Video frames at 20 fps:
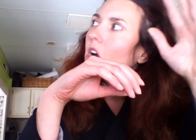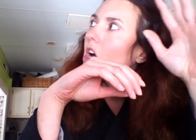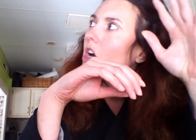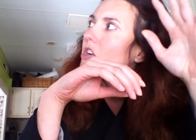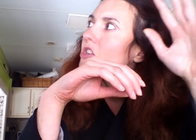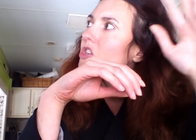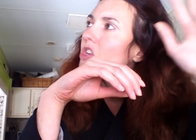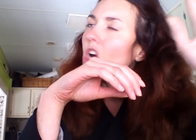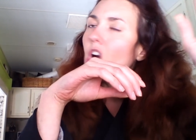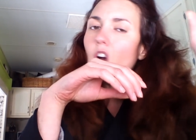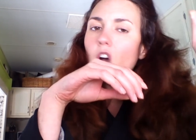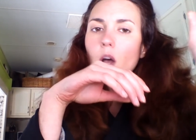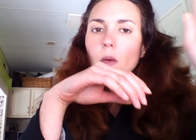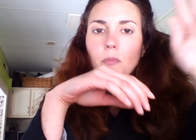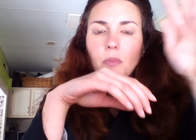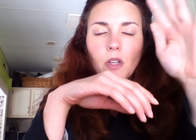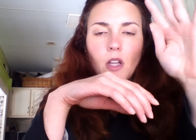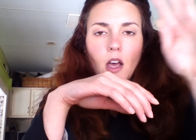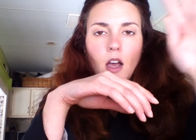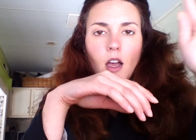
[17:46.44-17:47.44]
our
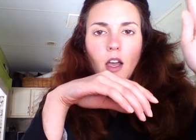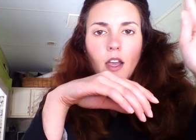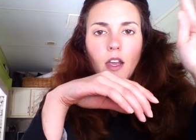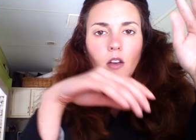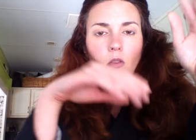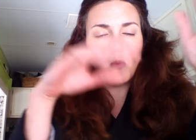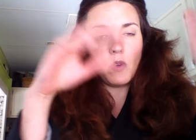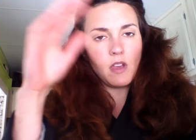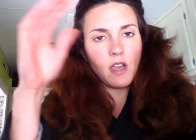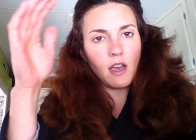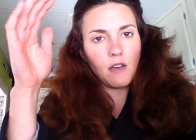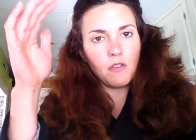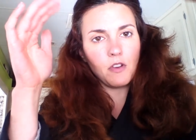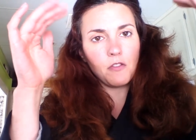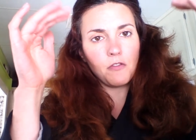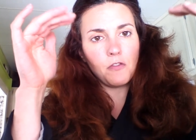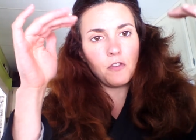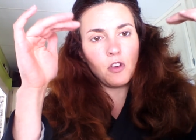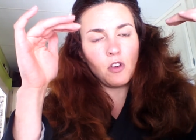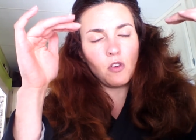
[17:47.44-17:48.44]
top line, we have a
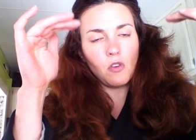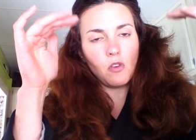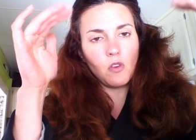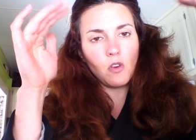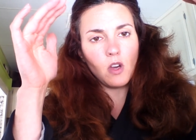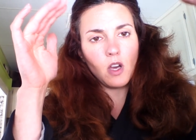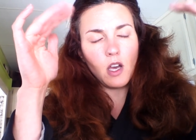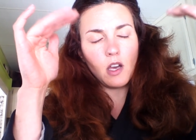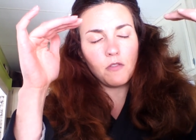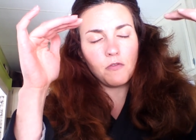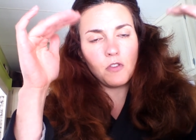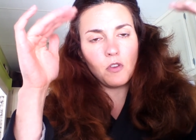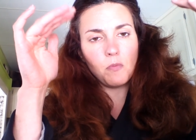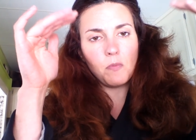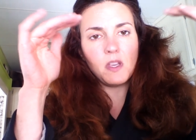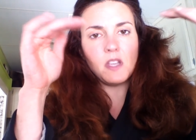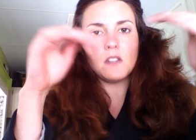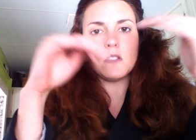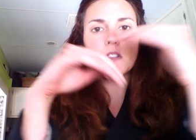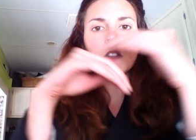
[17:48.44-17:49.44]
few a uh, few
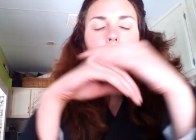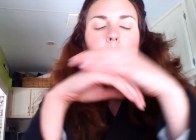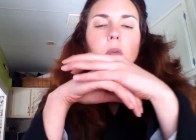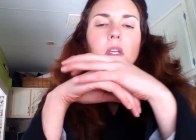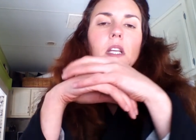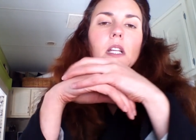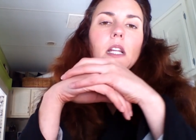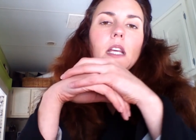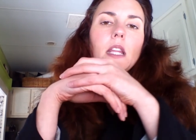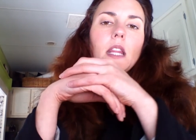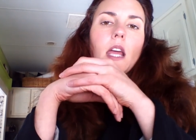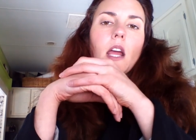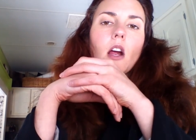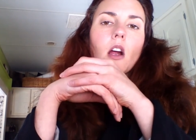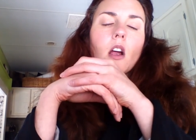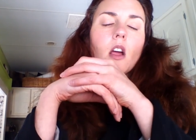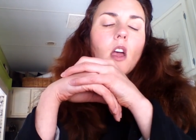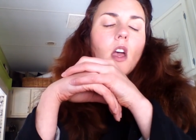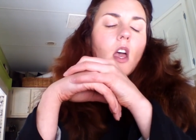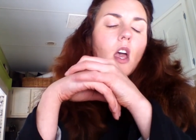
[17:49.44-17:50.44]
pieces peeling
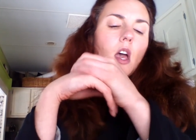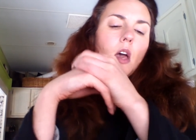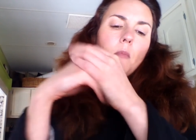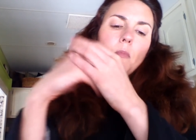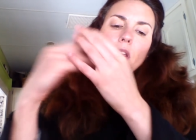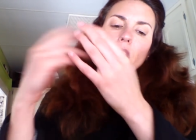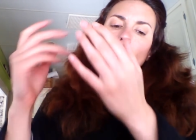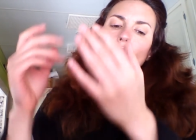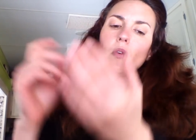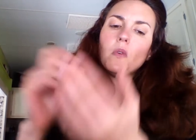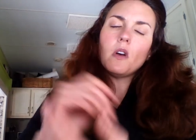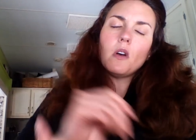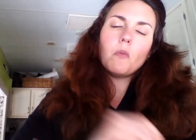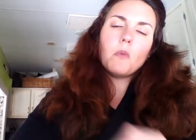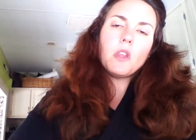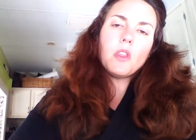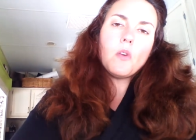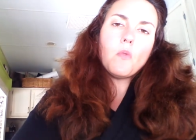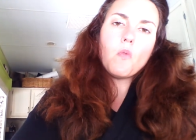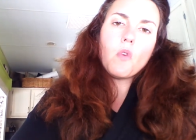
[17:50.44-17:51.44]
there. But you know what?
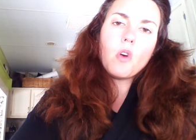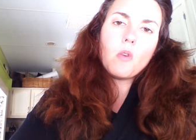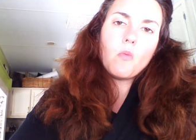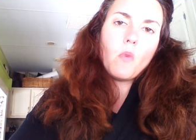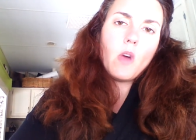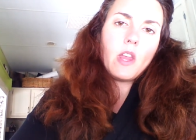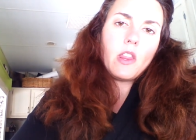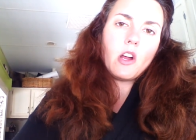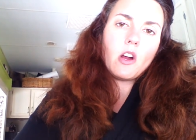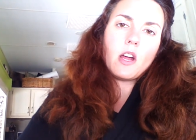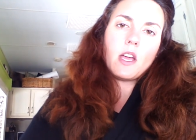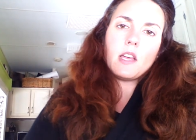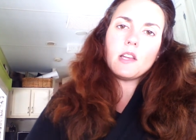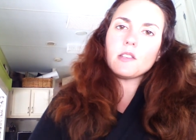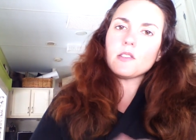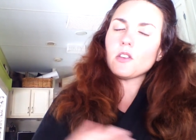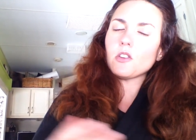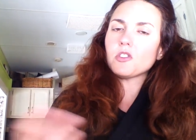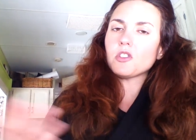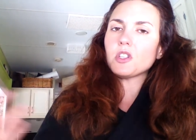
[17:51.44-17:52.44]
When the warm weather
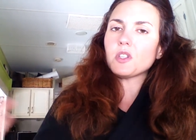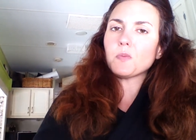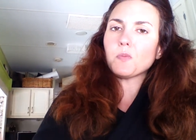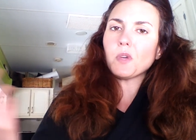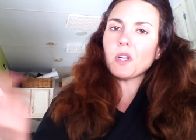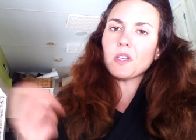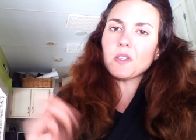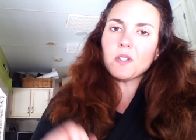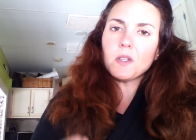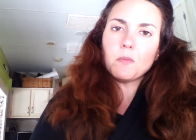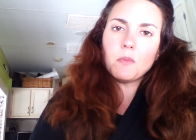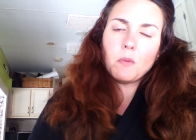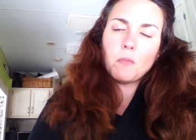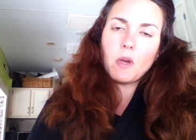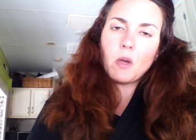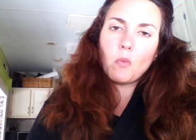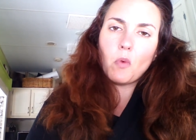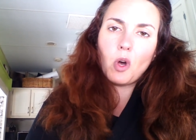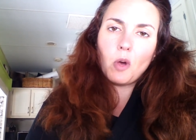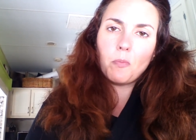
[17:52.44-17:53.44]
hits, I'll just bring some of
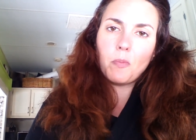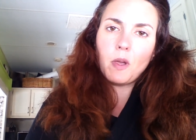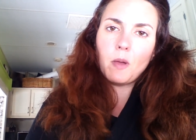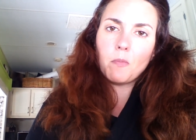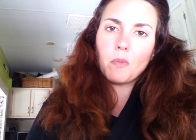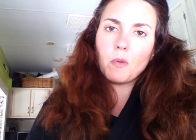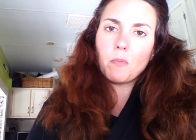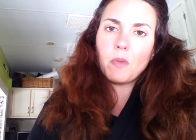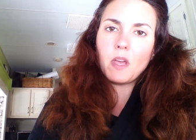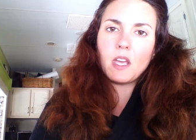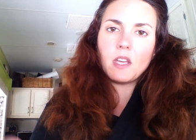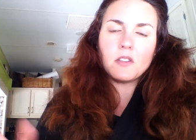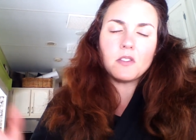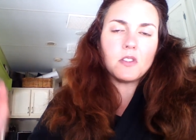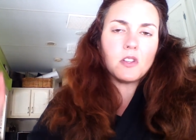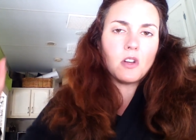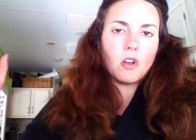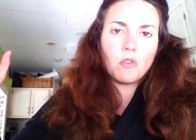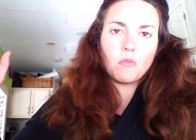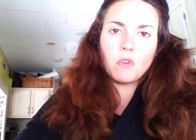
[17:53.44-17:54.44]
my wallpaper paste
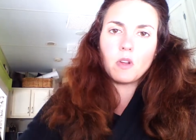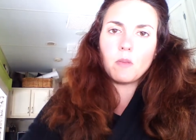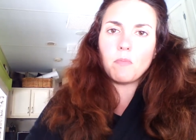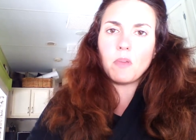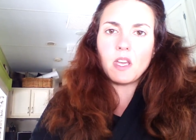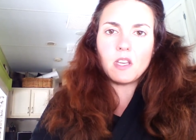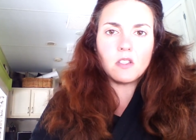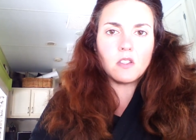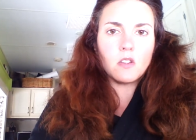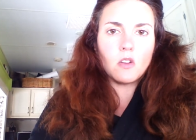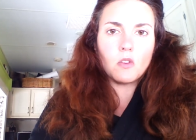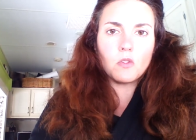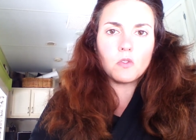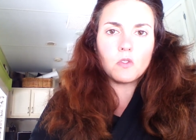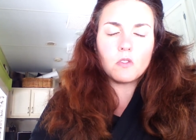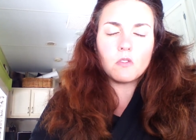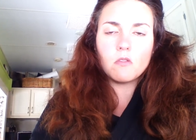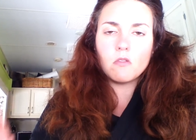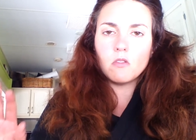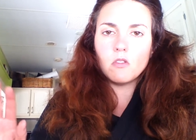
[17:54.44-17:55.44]
and I'll repaste
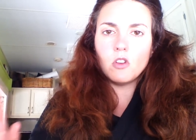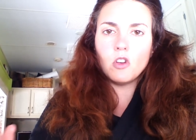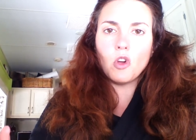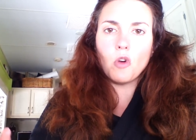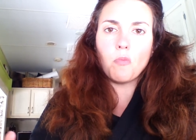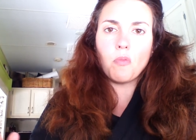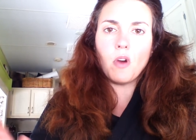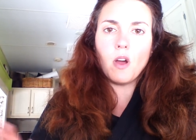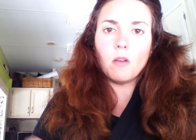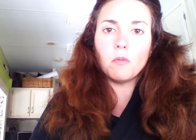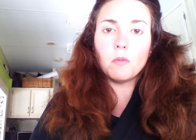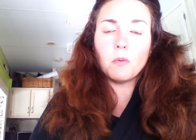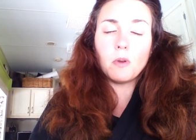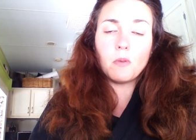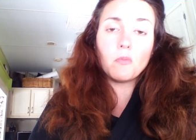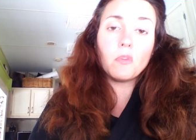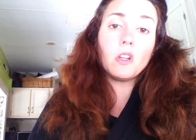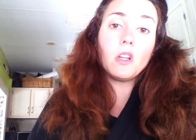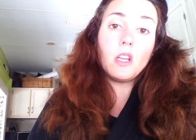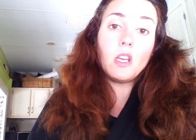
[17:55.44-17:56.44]
those no problem.
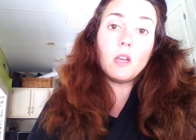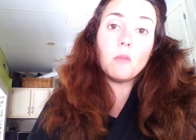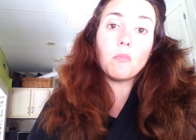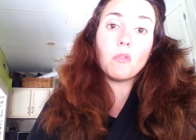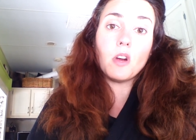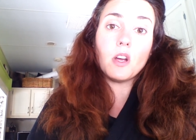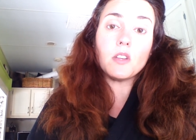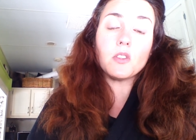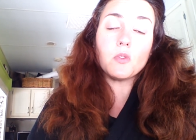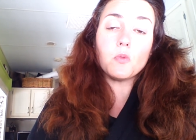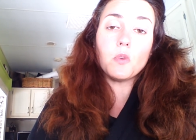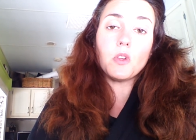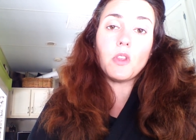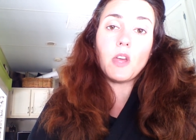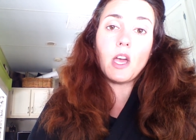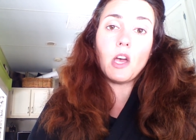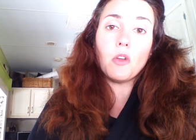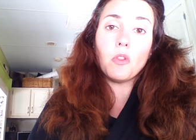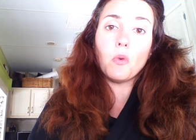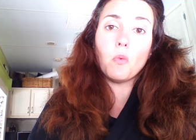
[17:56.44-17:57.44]
I'm really impressed with
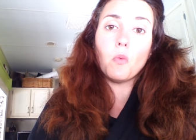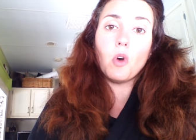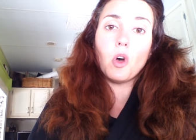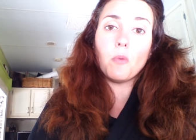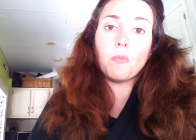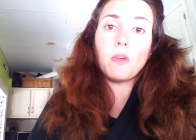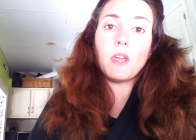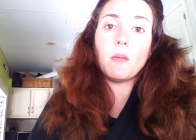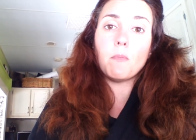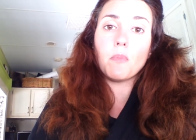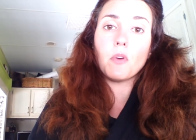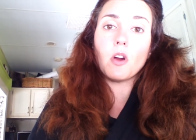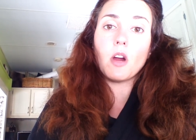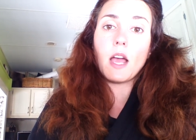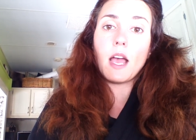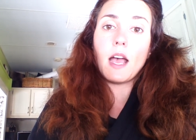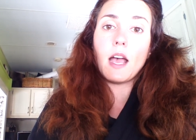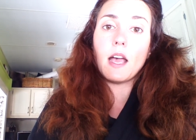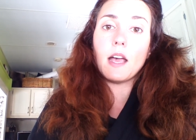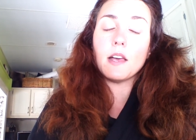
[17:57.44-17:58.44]
how the wallpaper
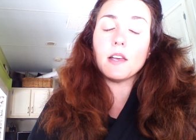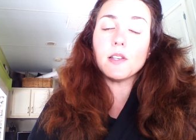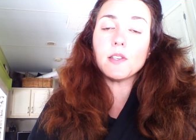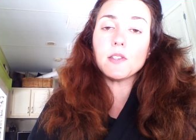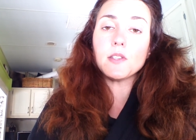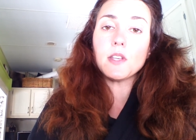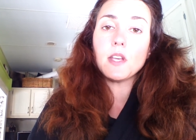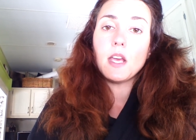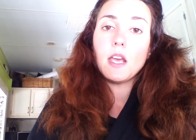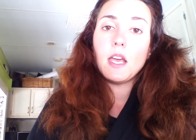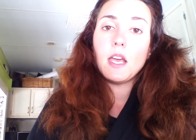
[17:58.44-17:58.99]
has